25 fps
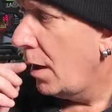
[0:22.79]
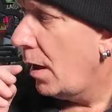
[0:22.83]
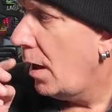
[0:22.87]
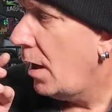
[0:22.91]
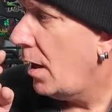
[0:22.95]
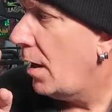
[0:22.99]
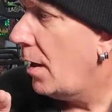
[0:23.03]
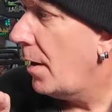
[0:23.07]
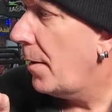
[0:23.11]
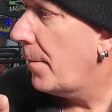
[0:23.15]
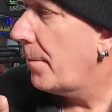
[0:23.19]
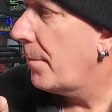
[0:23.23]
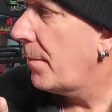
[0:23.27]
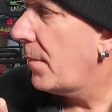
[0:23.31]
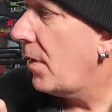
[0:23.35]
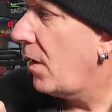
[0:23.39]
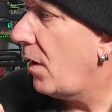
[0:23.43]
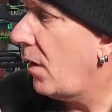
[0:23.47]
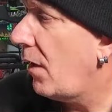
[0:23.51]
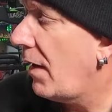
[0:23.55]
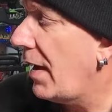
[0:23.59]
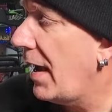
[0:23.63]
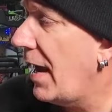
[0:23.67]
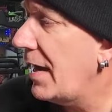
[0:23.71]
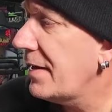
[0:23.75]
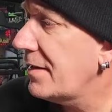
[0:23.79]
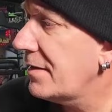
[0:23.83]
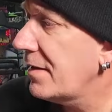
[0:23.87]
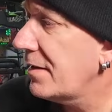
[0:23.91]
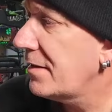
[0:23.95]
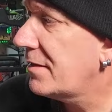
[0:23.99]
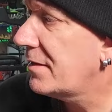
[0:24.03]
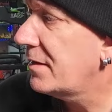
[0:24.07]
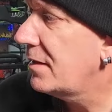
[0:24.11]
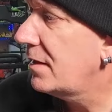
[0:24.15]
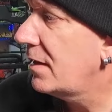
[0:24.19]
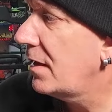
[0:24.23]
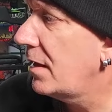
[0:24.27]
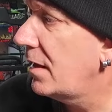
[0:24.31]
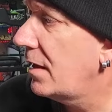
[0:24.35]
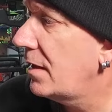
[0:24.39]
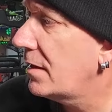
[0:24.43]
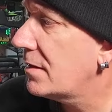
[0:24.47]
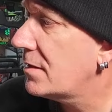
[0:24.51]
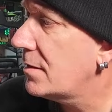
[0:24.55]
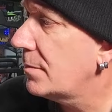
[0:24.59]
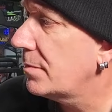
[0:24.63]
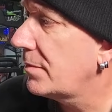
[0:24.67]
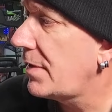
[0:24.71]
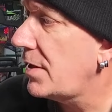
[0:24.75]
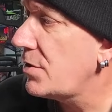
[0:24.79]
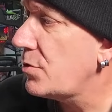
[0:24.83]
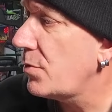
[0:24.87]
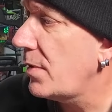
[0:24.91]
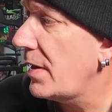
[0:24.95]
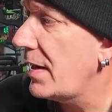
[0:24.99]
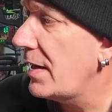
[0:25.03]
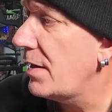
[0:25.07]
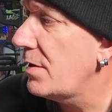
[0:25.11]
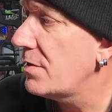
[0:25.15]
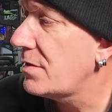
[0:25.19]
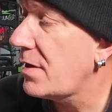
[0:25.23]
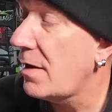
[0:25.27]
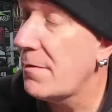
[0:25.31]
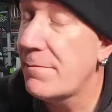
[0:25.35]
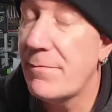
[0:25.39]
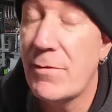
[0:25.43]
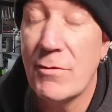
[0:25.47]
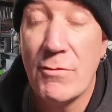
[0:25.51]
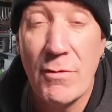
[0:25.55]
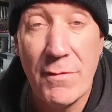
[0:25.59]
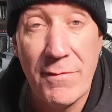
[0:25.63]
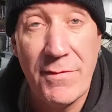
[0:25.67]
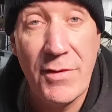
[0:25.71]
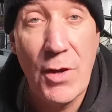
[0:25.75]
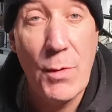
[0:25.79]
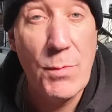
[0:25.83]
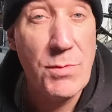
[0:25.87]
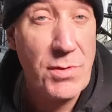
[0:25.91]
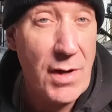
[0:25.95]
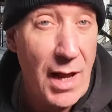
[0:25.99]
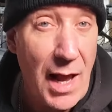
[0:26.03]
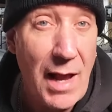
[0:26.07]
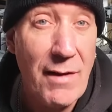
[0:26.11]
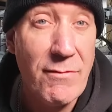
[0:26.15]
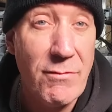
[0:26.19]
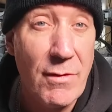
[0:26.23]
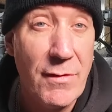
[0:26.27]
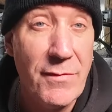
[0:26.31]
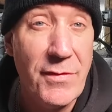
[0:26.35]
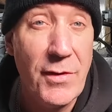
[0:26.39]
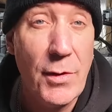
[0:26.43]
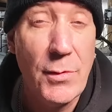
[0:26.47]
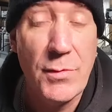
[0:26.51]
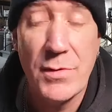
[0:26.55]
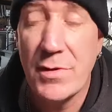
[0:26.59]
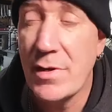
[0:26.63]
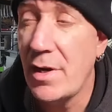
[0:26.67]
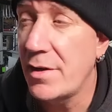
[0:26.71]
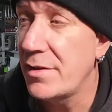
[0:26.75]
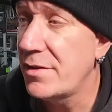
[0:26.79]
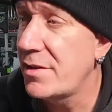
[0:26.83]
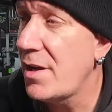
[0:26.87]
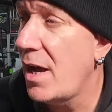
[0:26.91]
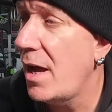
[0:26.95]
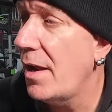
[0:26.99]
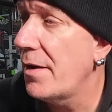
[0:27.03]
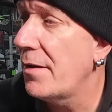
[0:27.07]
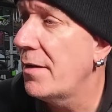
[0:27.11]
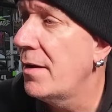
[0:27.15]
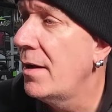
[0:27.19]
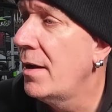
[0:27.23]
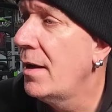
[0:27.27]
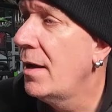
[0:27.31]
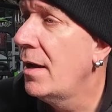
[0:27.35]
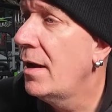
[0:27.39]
I had some diesel heaters up for review, which I have reviewed and done.